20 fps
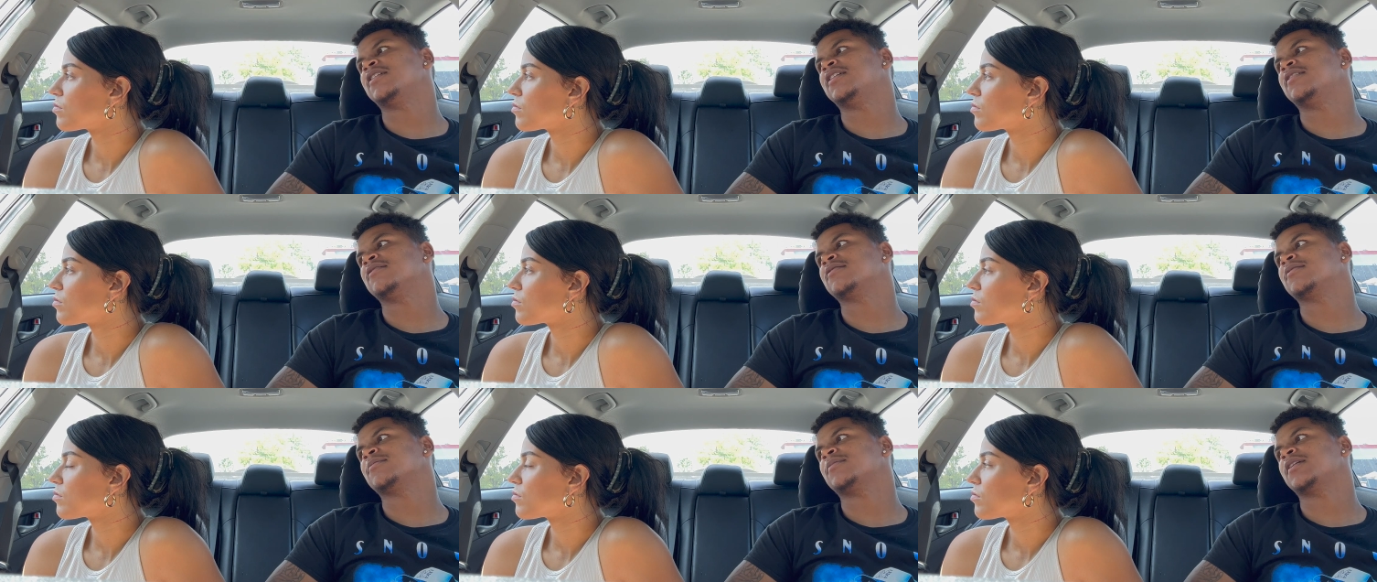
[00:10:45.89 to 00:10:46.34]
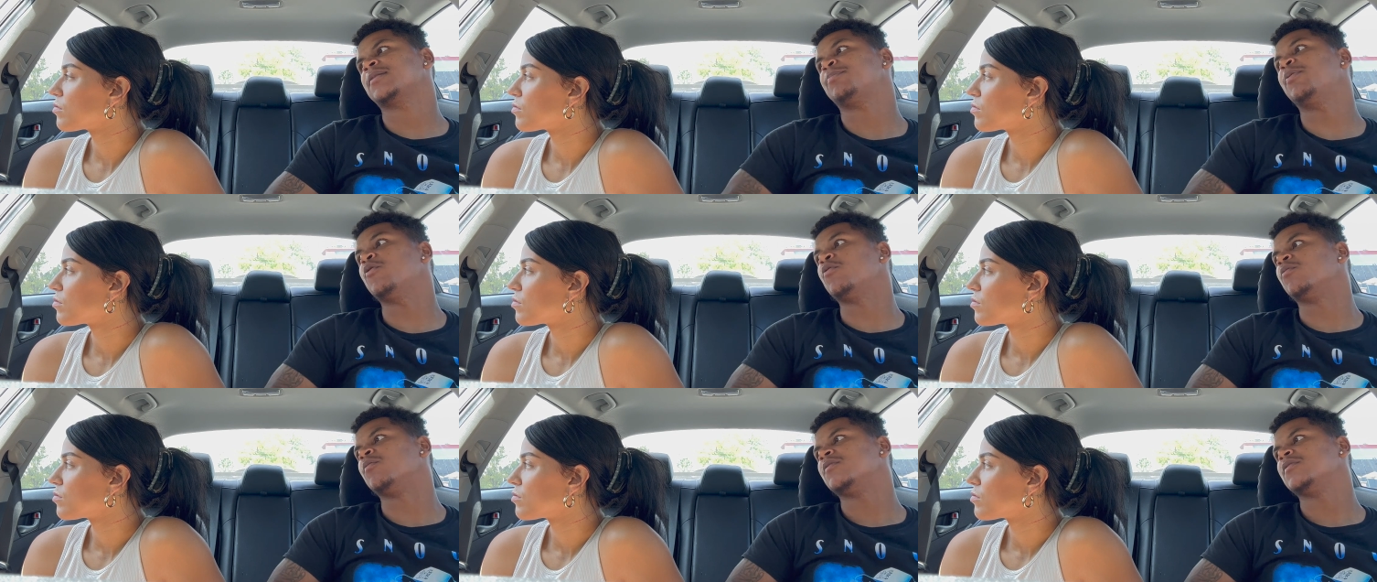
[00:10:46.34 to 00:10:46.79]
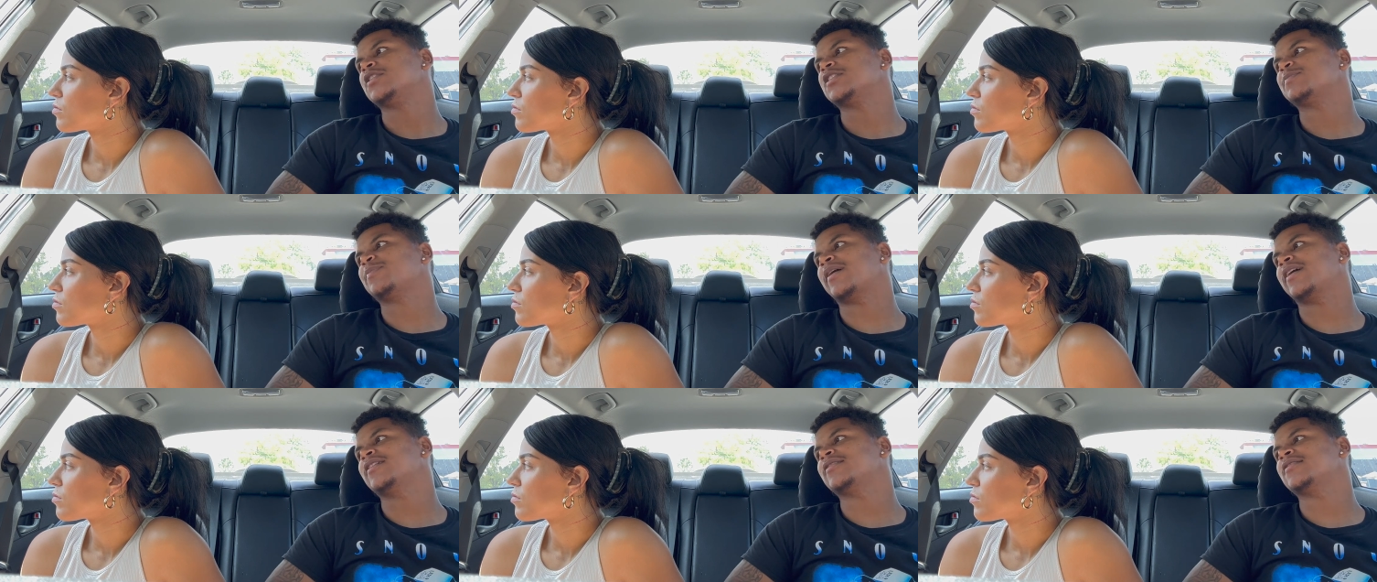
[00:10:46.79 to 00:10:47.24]
Speaker 1: It gives them like boom,
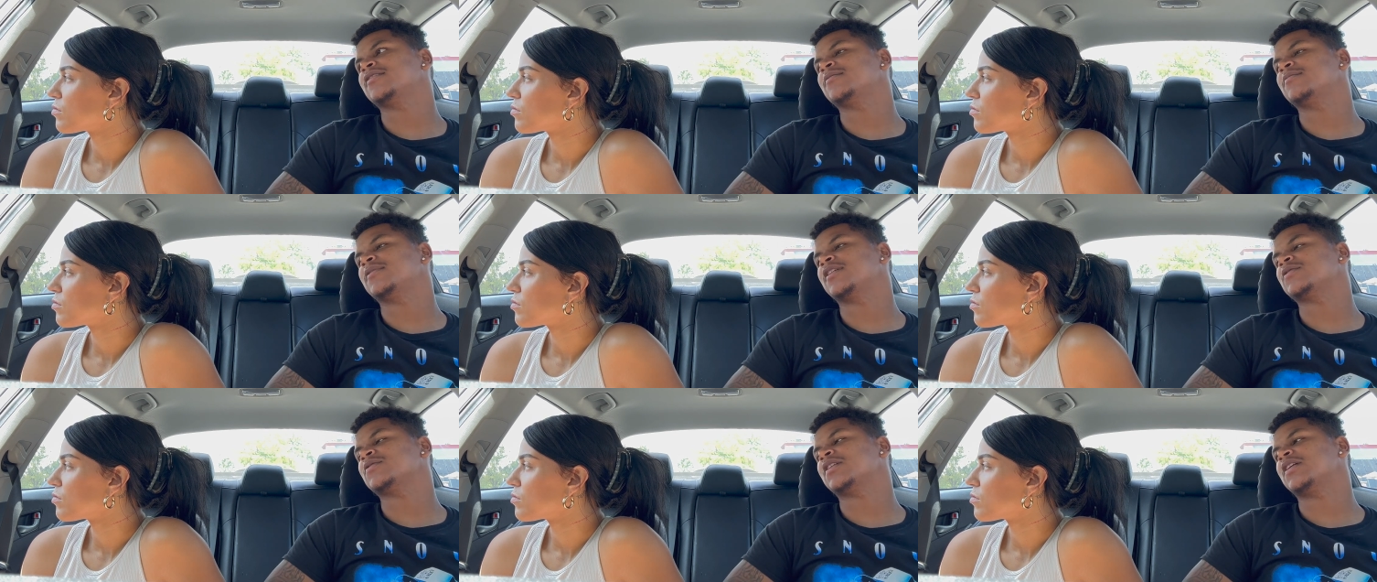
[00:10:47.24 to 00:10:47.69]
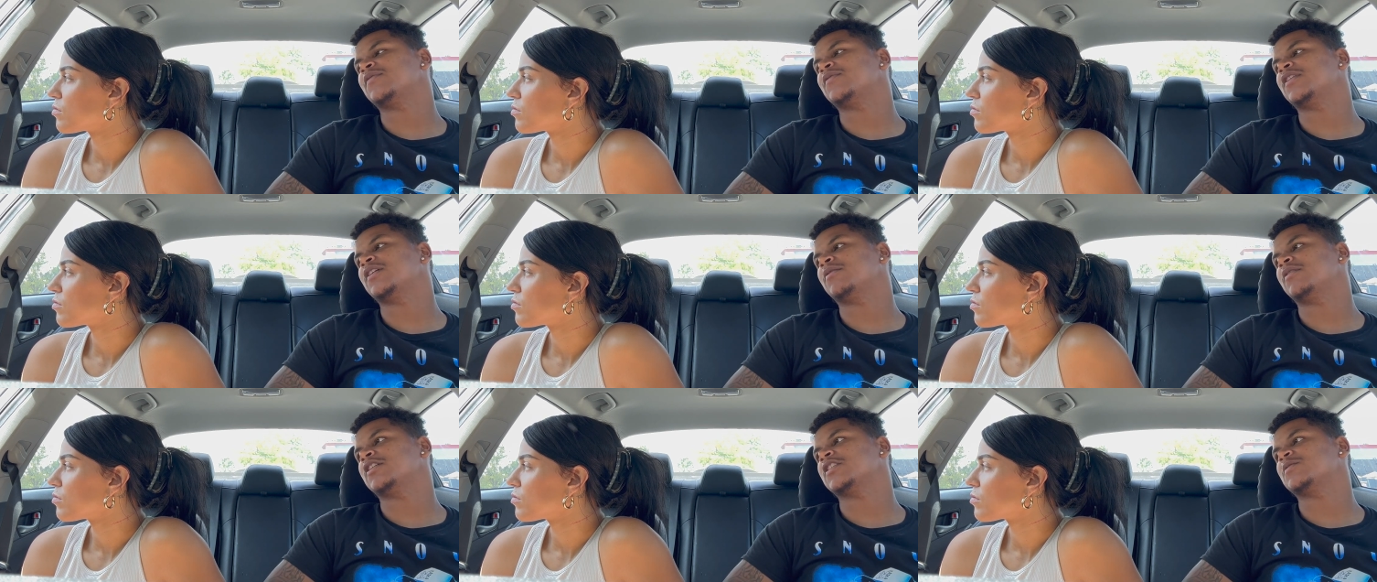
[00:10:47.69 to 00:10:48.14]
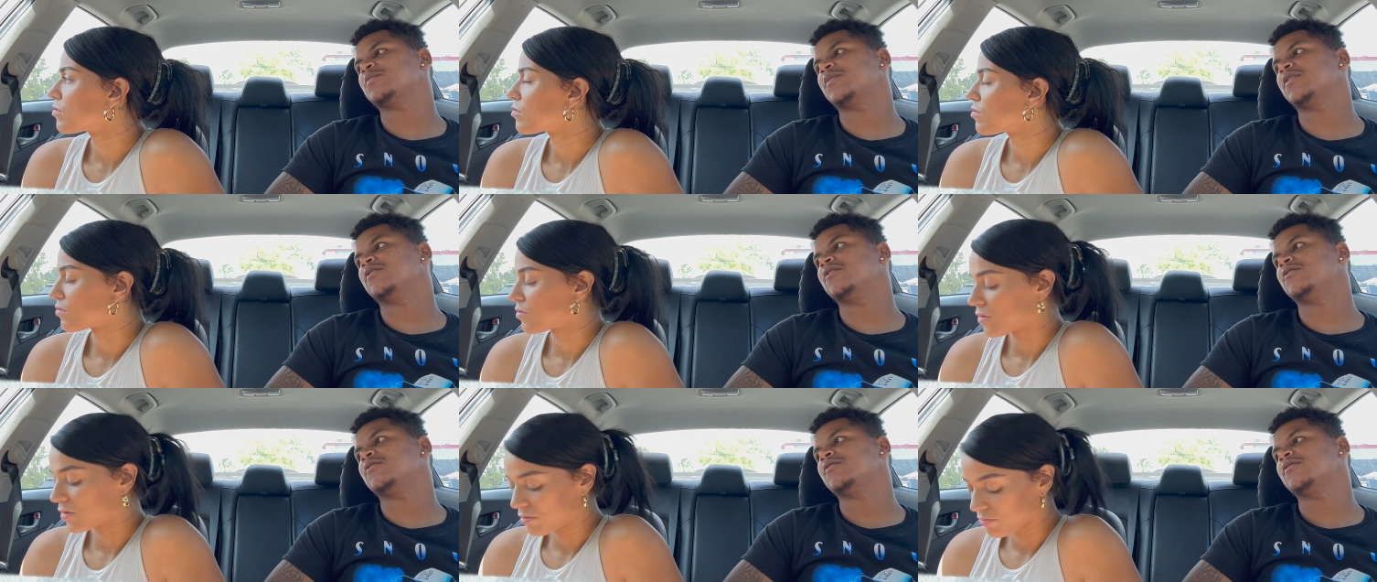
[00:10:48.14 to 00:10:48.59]
spikes them. That's what I feel like when I
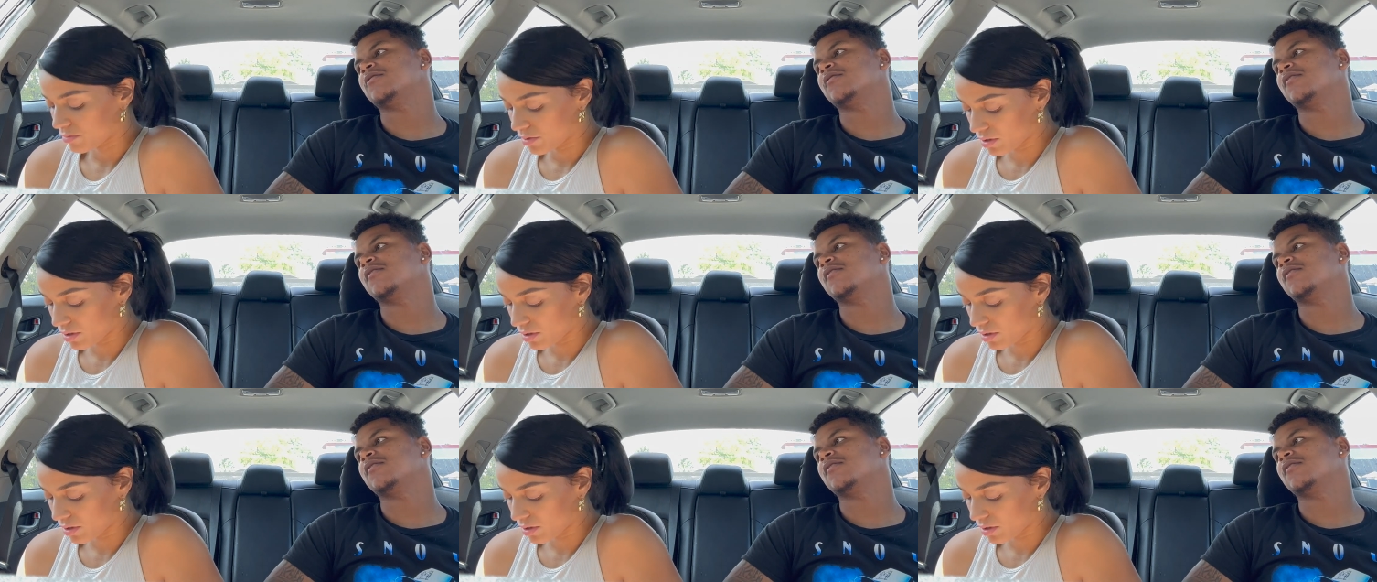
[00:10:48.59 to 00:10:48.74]
smell you.